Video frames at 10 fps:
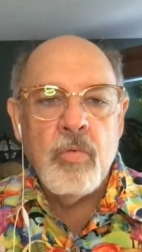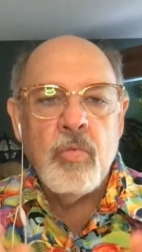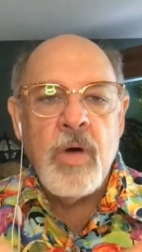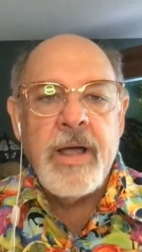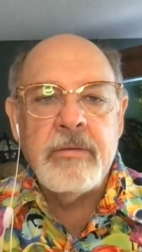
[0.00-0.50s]

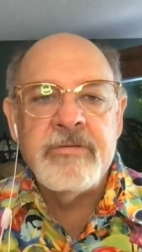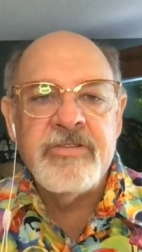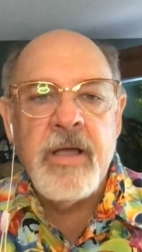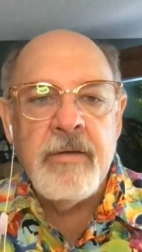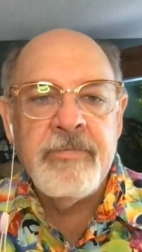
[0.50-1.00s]
wild
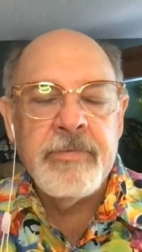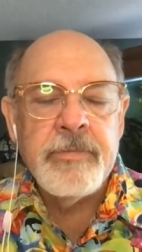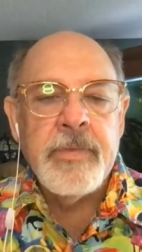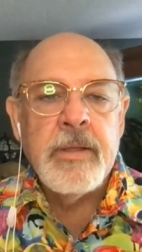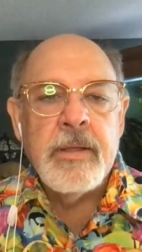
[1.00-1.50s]
stuff.
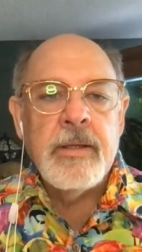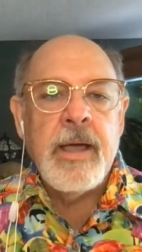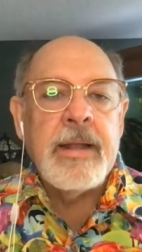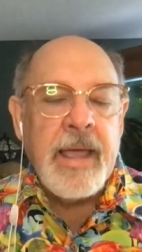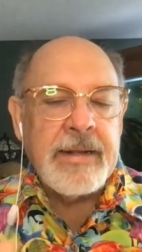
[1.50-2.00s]

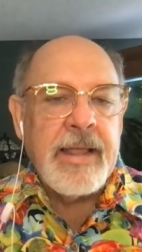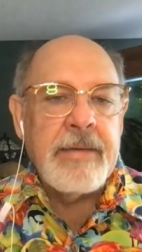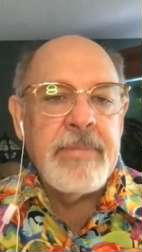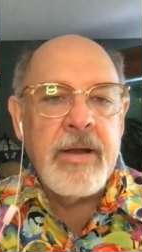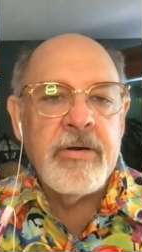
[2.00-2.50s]
I like
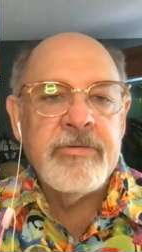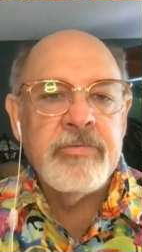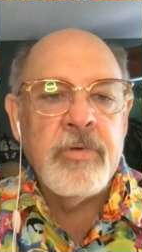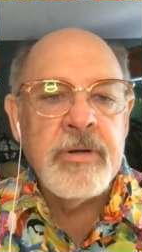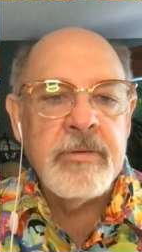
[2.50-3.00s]
live bears,
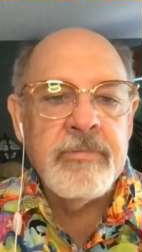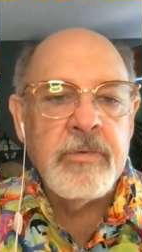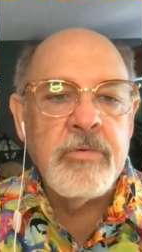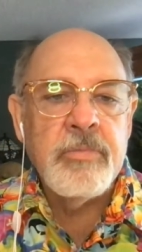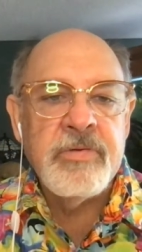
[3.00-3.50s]
one of
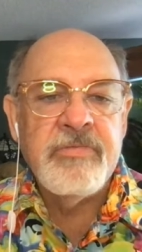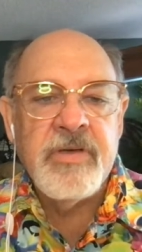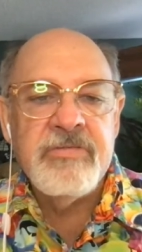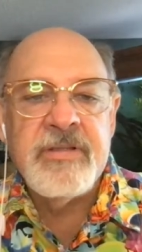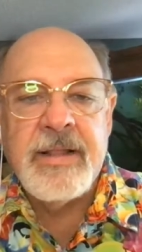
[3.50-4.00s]
the groups of
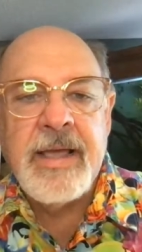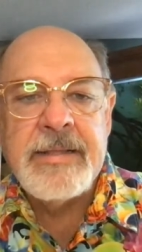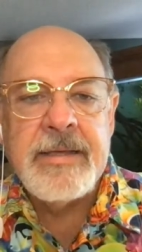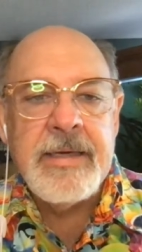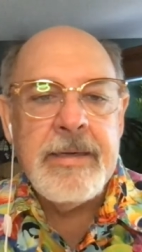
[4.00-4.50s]
fish that I
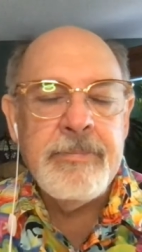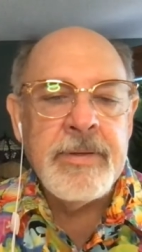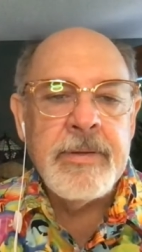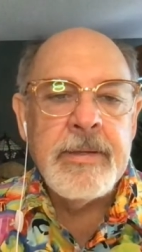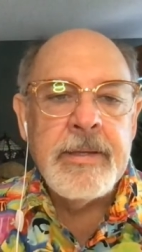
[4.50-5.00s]
like to keep,
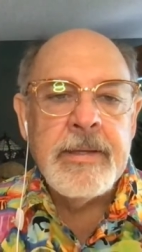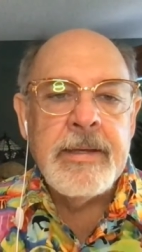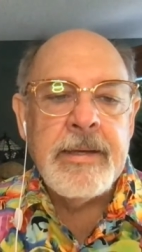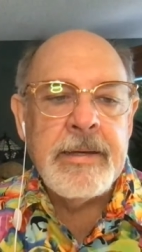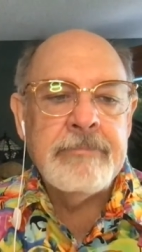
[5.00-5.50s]

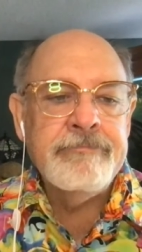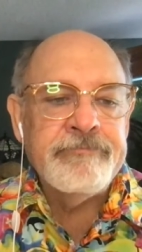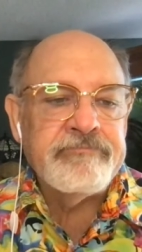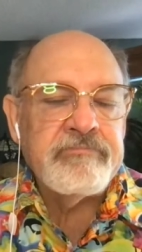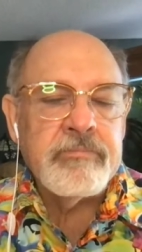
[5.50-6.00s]

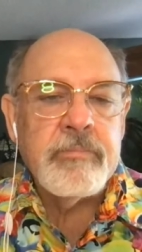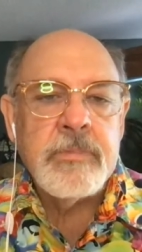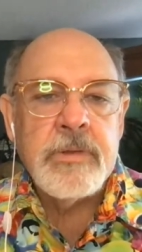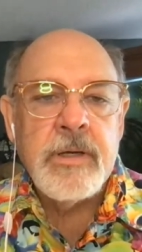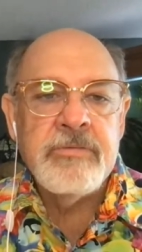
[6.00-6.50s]

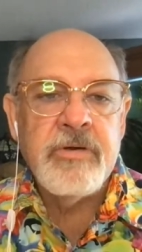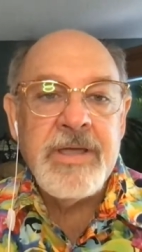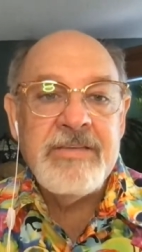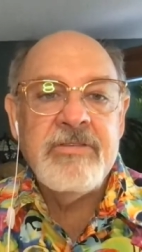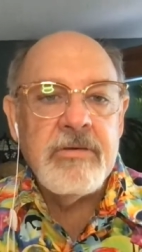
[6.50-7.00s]
because they're
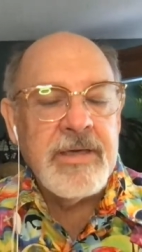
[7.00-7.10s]
easy.